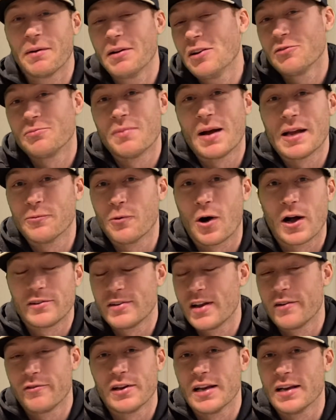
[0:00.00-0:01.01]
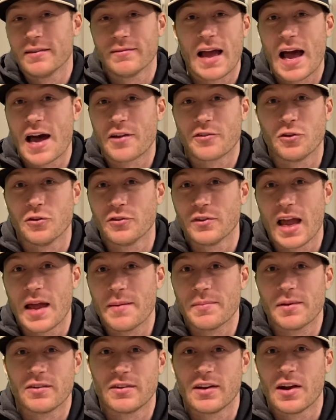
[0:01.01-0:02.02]
I just might watch every Astros
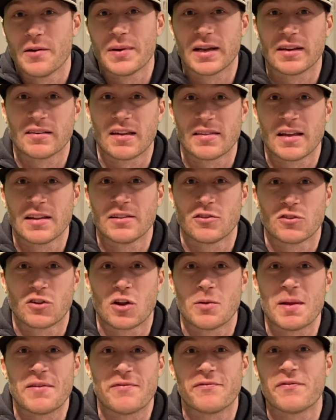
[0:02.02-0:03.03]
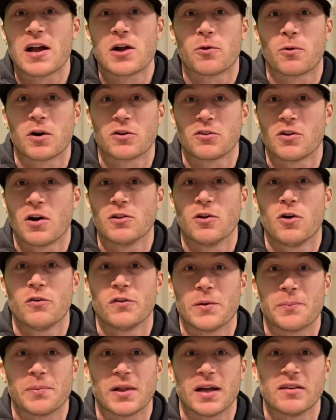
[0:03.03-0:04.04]
game this year because I think there's going to be fireworks all
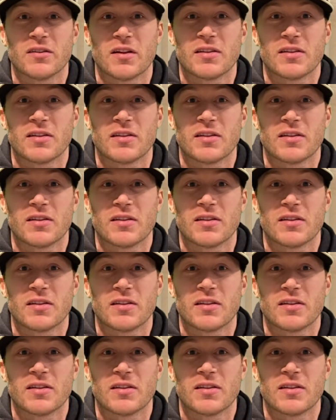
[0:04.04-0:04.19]
over the place.